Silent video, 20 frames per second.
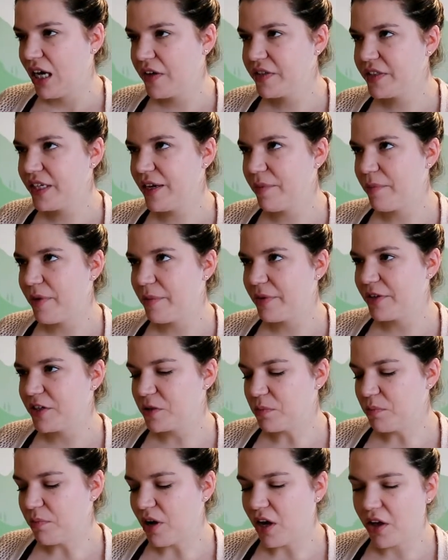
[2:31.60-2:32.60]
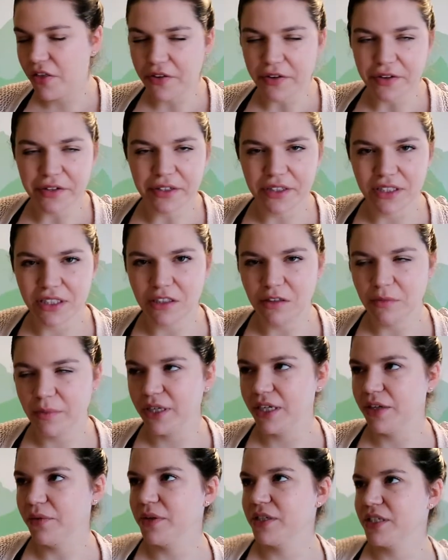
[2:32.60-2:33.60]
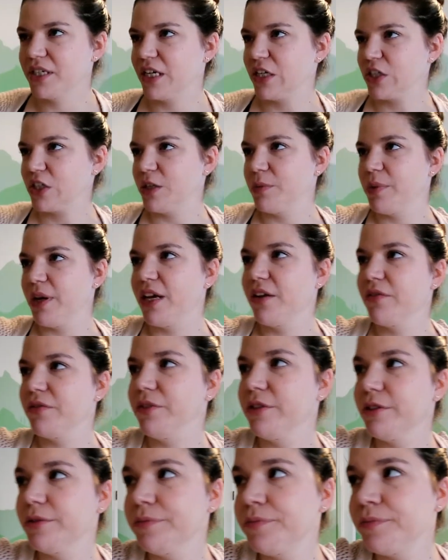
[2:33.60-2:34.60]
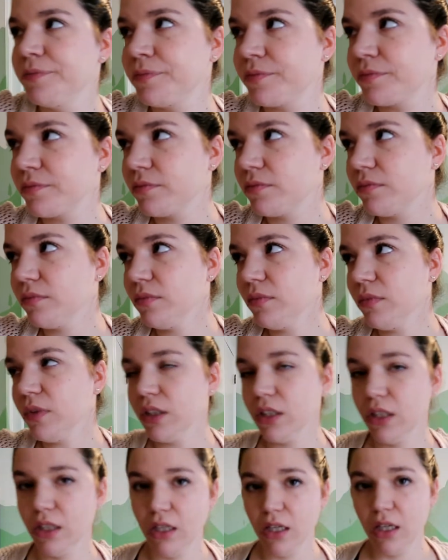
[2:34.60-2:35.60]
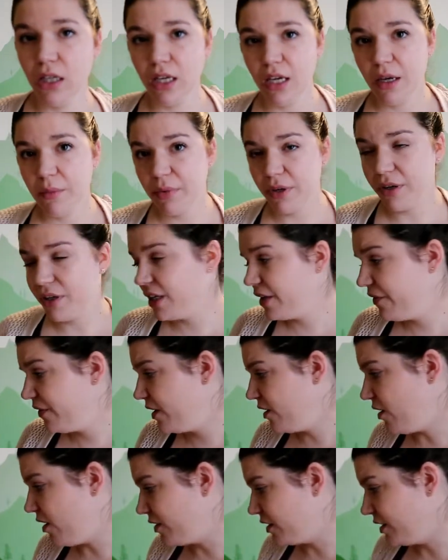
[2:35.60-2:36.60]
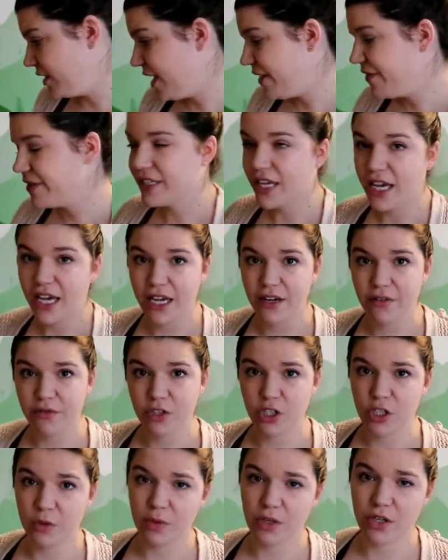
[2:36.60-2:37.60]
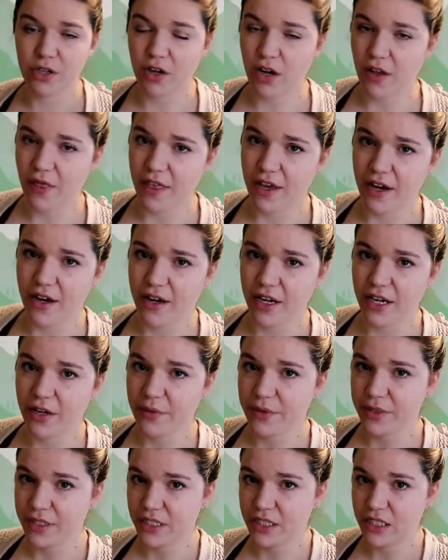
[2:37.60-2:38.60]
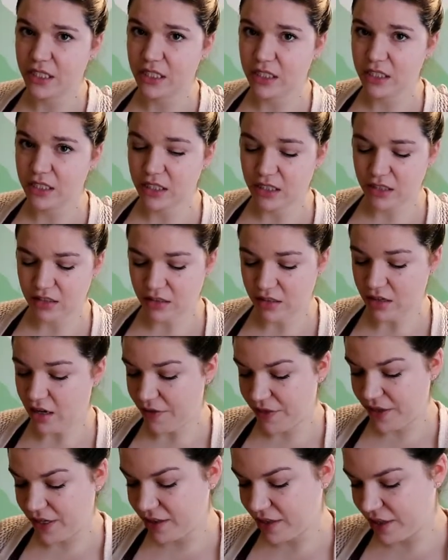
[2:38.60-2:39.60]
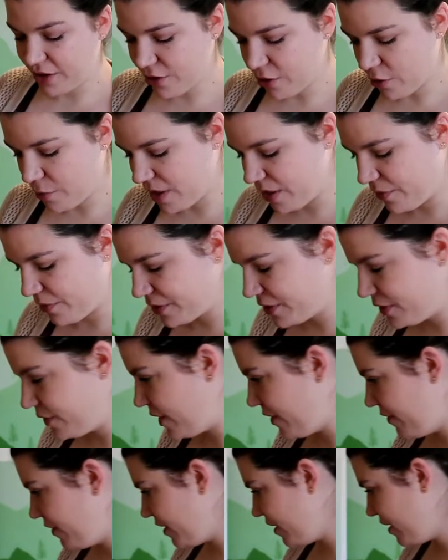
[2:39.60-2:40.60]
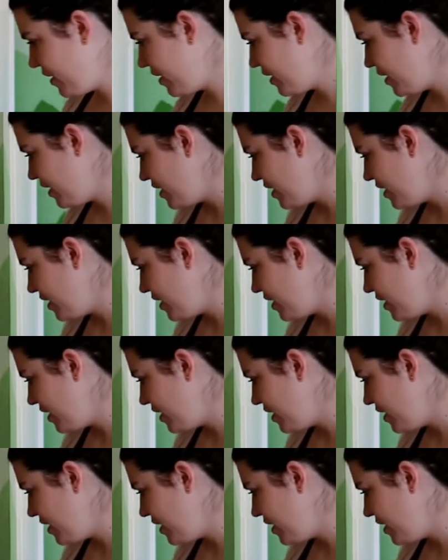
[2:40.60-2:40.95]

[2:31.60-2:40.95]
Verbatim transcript: I'd say it maybe just bothered a little bit. It wasn't actually painful. But even on the left side, when she put her on there, it was nothing, like no pain whatsoever.